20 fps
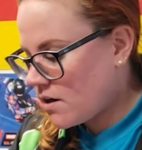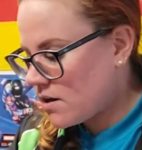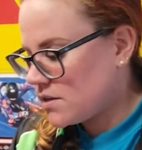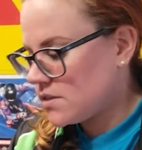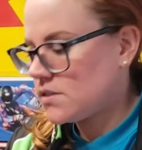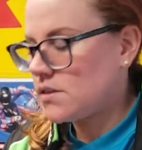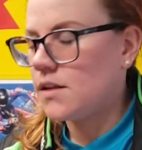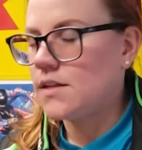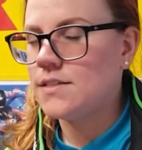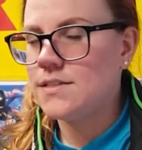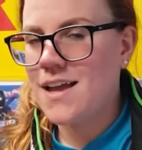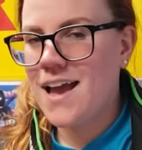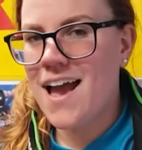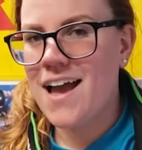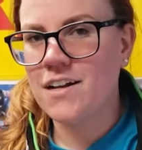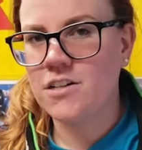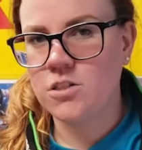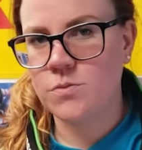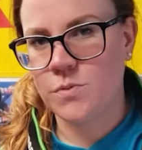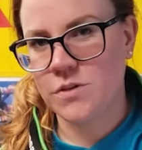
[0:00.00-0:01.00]
It's not
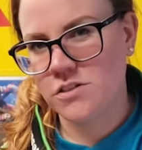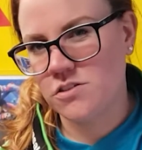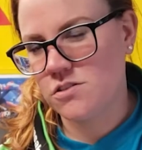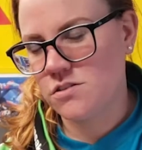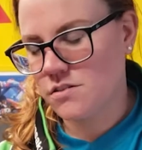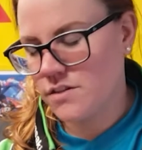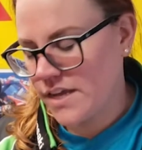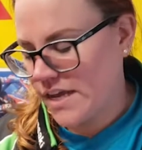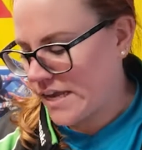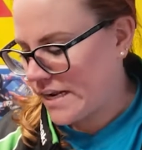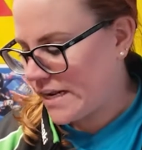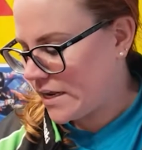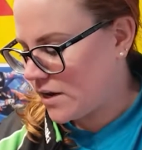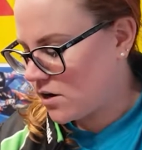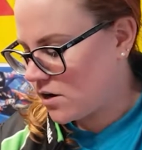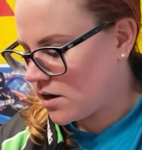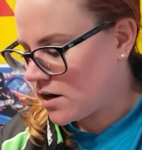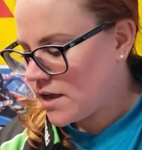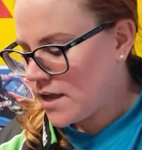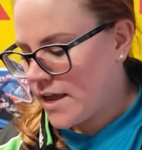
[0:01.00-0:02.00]
attached, but it's just laying
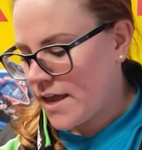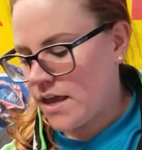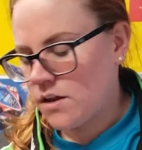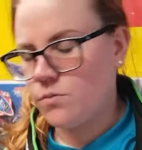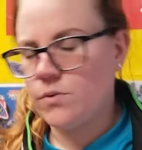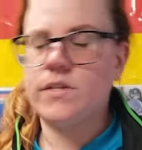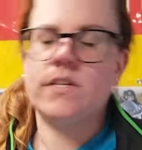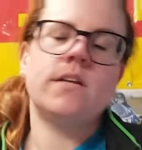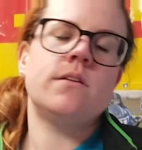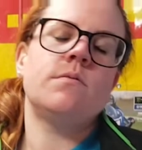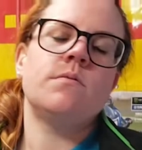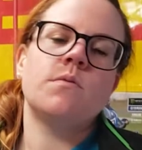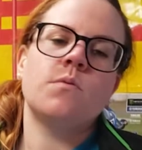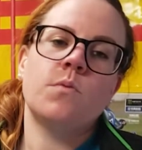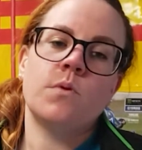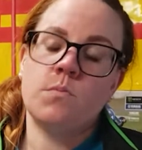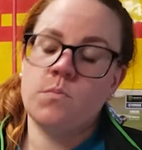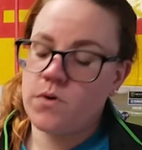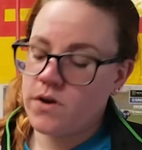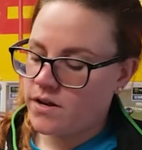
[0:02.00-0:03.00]
here, and we
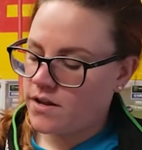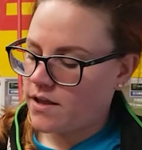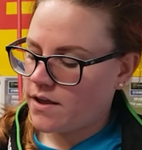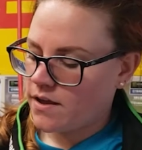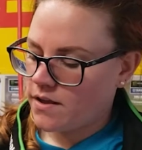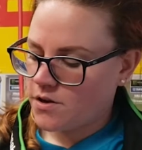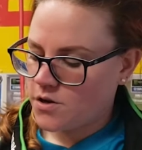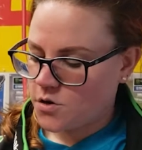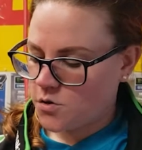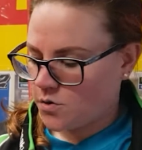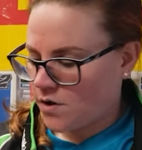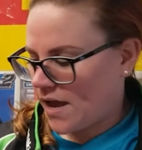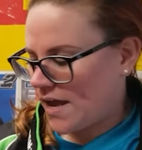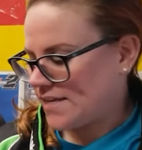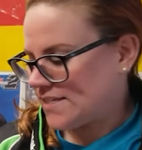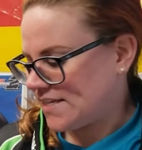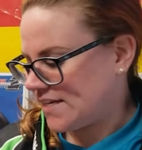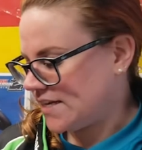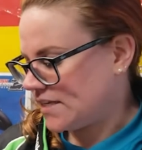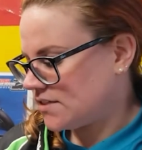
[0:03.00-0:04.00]
put new gas
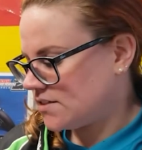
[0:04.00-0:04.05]
in it.